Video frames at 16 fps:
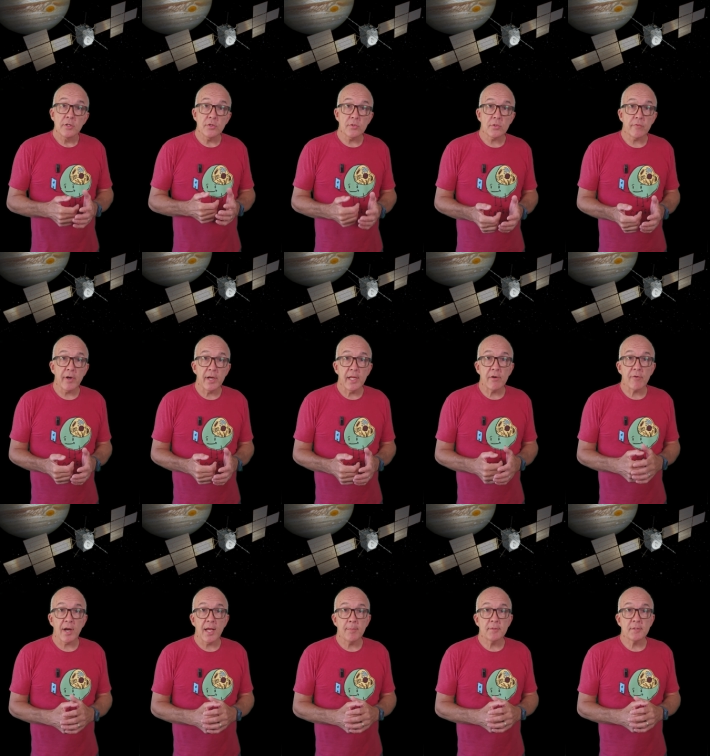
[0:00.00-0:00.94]
Juice already
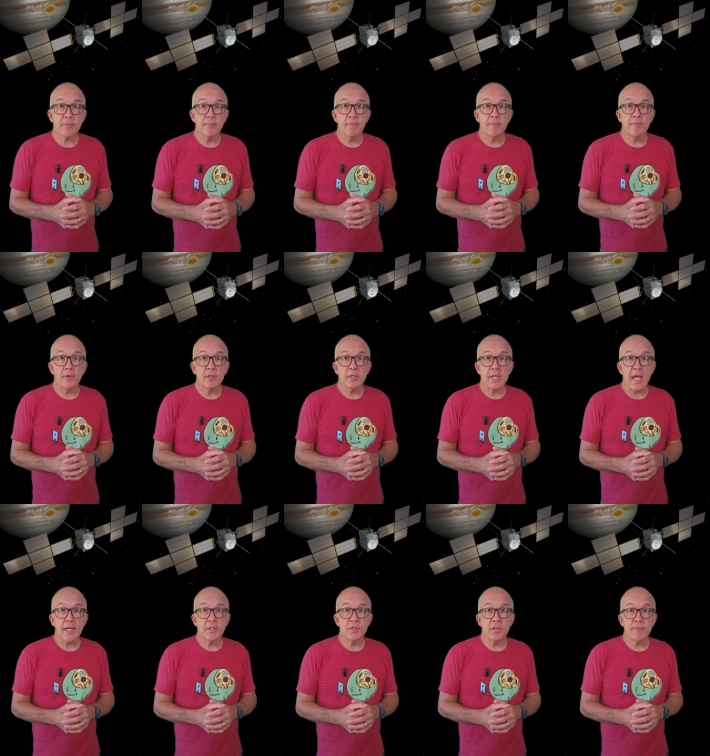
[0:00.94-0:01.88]
grabbed some
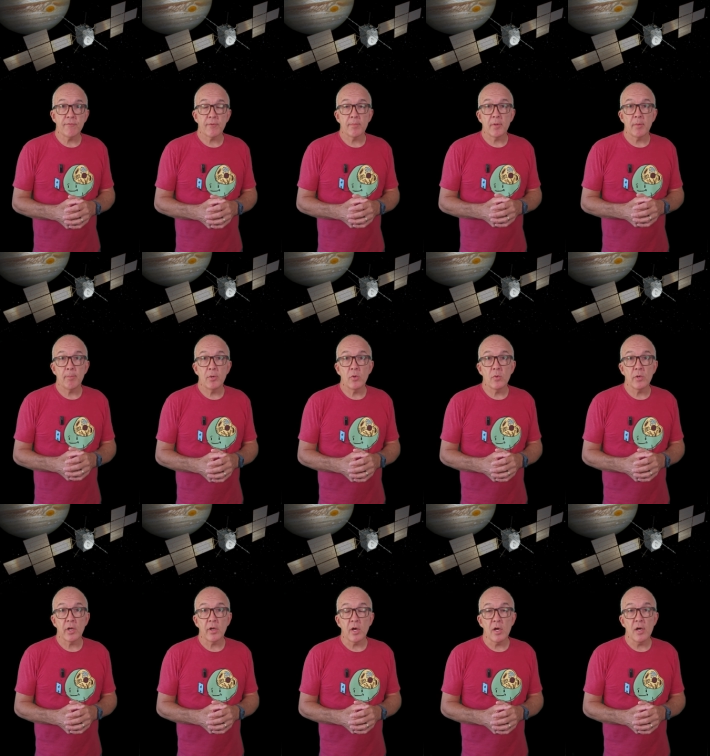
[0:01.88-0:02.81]
energy from the
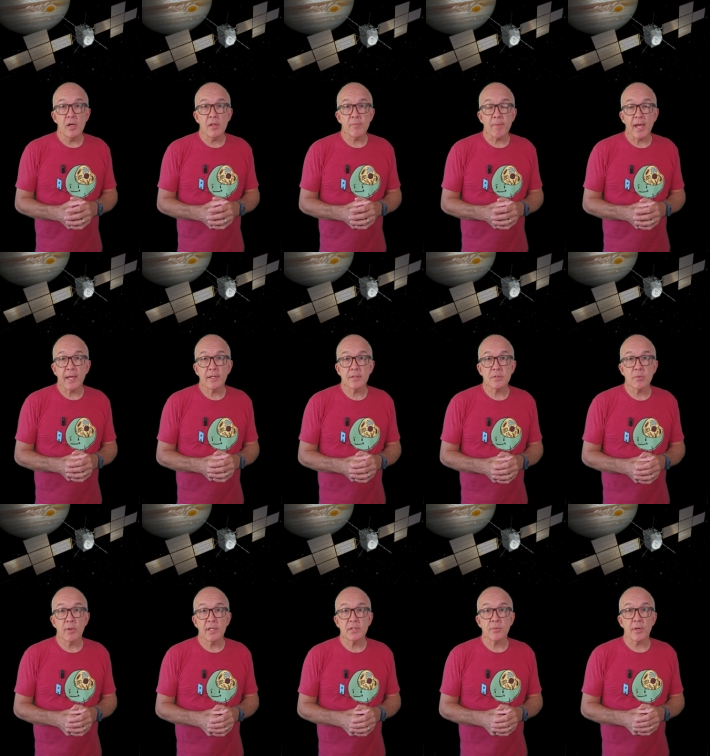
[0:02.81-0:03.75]
moon and Earth back in
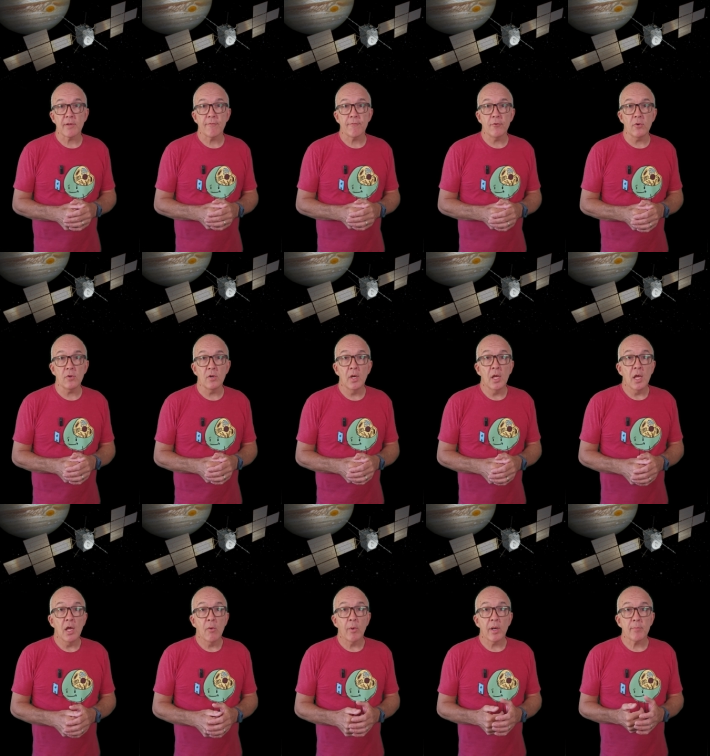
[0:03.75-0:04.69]
2024
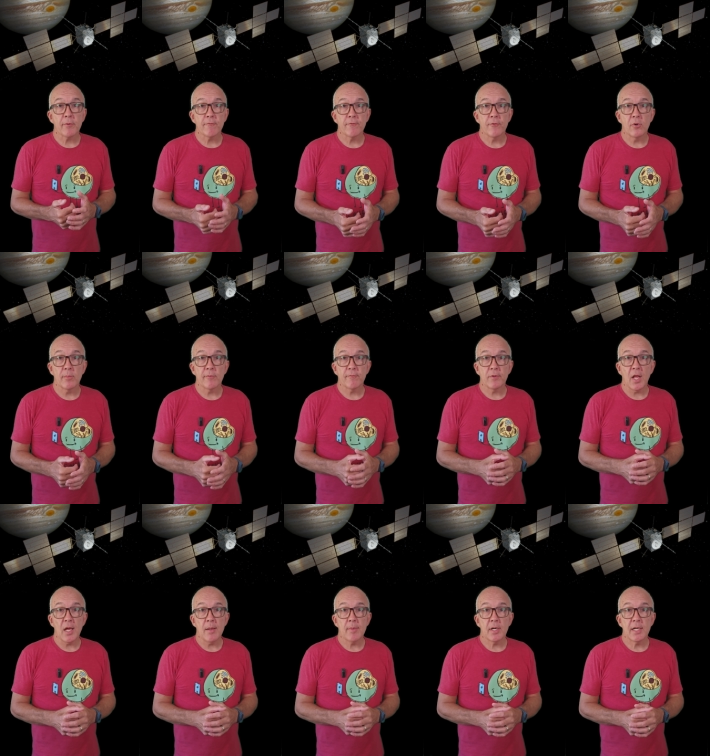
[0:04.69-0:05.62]
when it performed
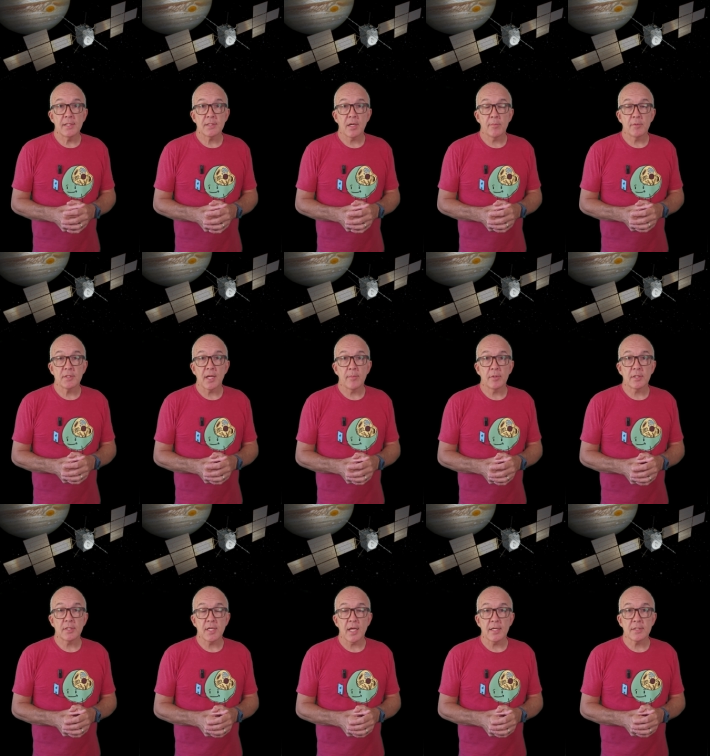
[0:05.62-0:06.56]
flybys and was
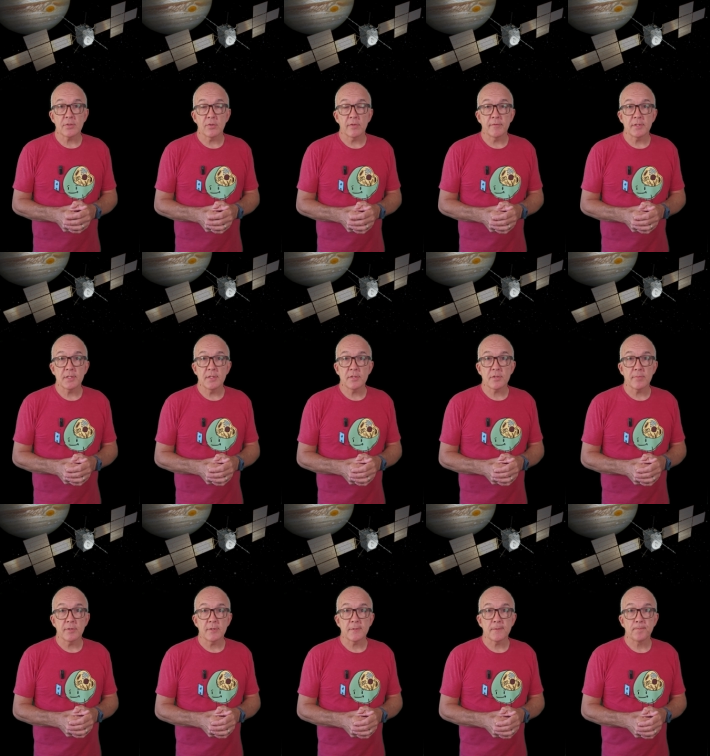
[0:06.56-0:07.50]
able to test all of its
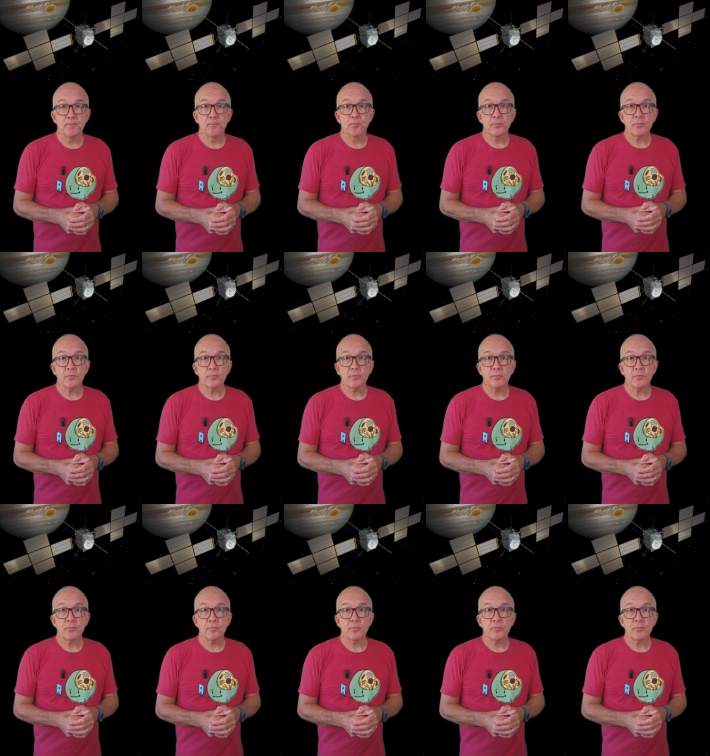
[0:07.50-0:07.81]
instruments.